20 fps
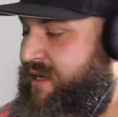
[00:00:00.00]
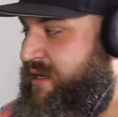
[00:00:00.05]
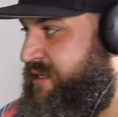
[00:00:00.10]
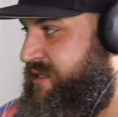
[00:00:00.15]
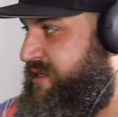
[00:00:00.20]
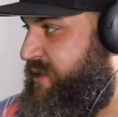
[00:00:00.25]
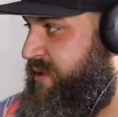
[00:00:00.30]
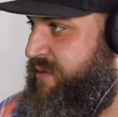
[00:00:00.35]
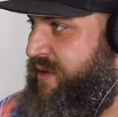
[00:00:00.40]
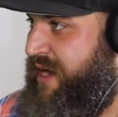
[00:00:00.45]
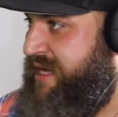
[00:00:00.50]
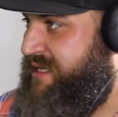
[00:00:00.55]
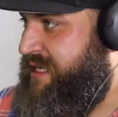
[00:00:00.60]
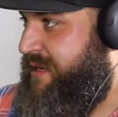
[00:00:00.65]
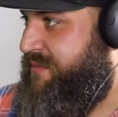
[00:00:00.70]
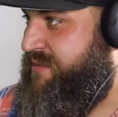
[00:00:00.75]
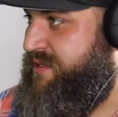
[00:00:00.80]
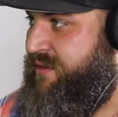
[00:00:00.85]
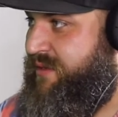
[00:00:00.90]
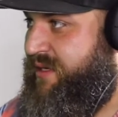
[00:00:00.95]
So he rides
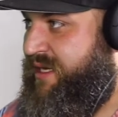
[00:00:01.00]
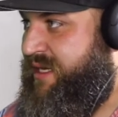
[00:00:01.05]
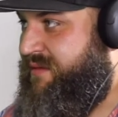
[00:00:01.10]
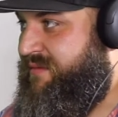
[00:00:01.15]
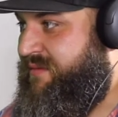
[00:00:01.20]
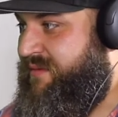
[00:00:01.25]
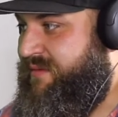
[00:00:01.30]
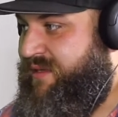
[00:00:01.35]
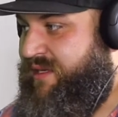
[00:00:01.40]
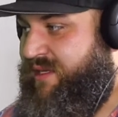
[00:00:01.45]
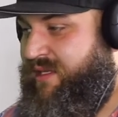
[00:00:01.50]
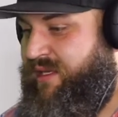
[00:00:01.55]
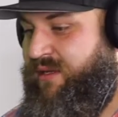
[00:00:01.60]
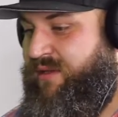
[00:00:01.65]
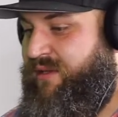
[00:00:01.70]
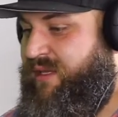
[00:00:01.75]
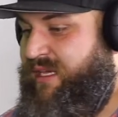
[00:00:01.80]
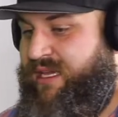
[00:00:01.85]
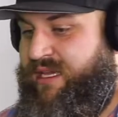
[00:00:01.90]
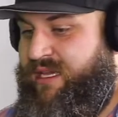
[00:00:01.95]
up to it.
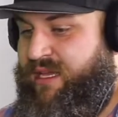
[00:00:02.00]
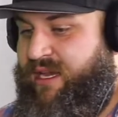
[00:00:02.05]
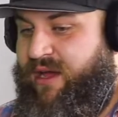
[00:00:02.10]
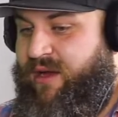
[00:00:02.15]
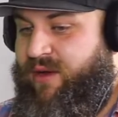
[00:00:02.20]
Clearly,